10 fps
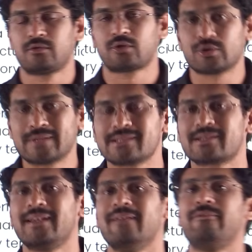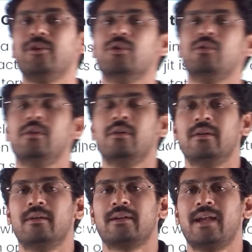To just give you
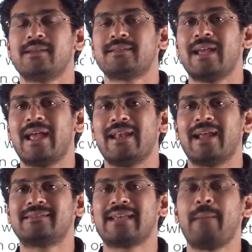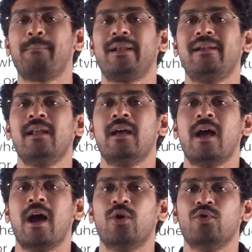guys an example
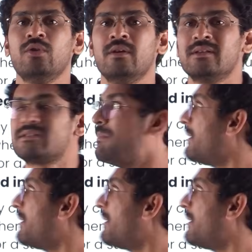how some